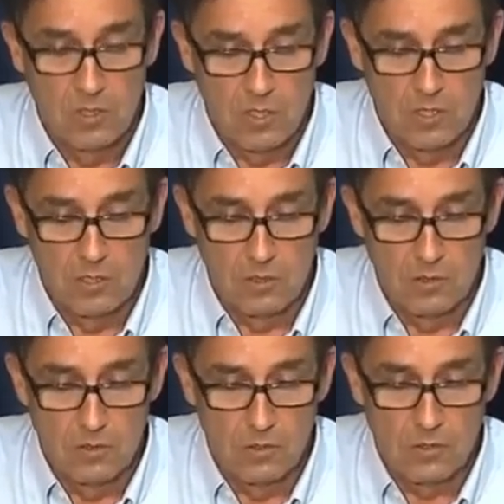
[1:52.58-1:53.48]

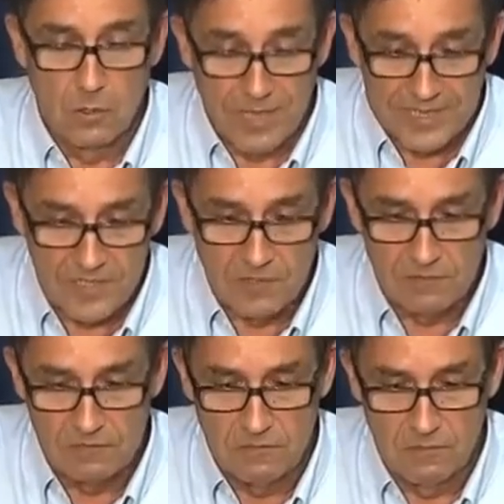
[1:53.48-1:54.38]

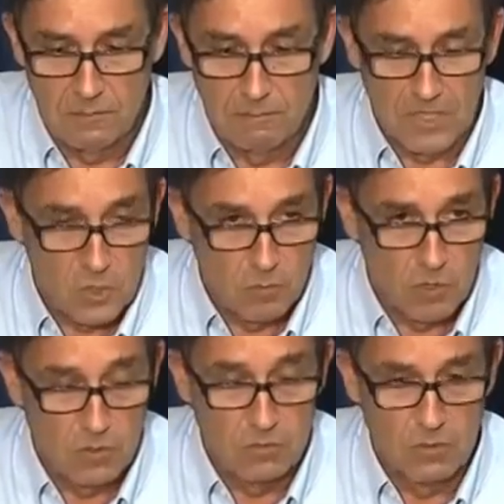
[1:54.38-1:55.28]
collective, much
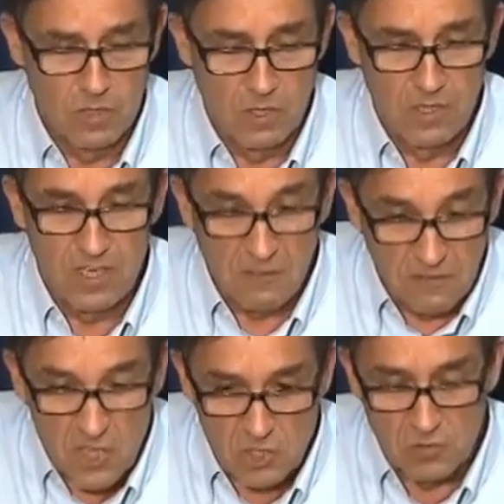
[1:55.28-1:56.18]
more
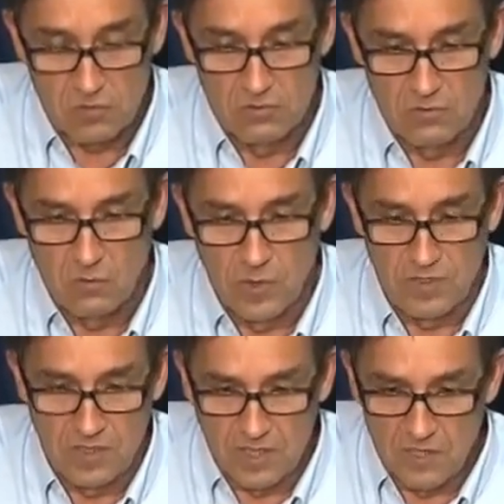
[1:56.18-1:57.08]
efficient, where
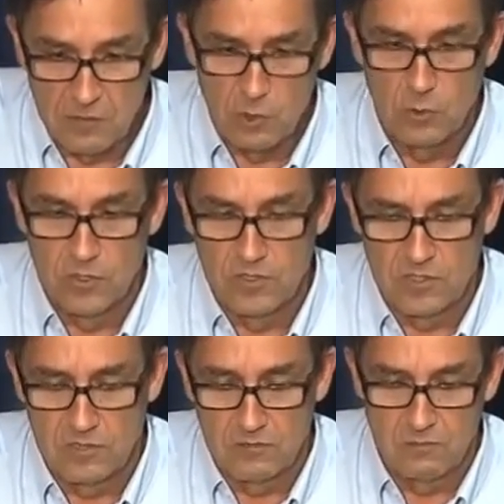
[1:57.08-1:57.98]
the individual
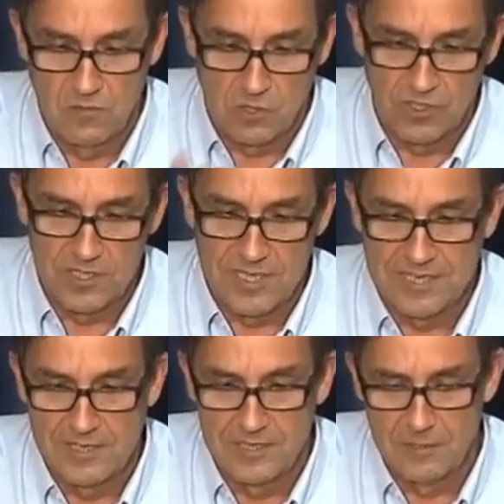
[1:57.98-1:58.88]
is not
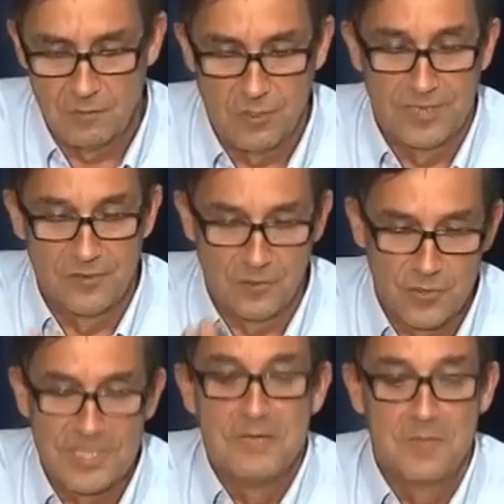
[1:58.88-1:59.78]
exactly, well,
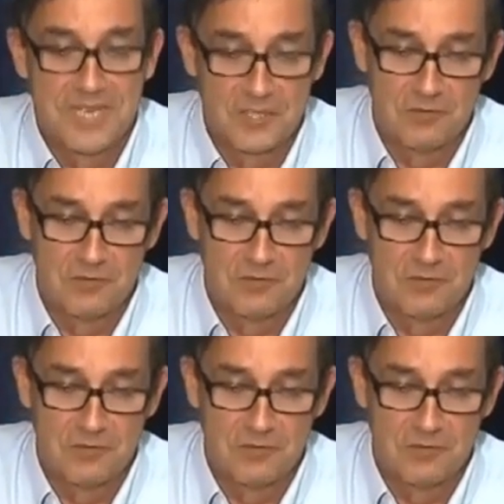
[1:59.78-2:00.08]
the same kind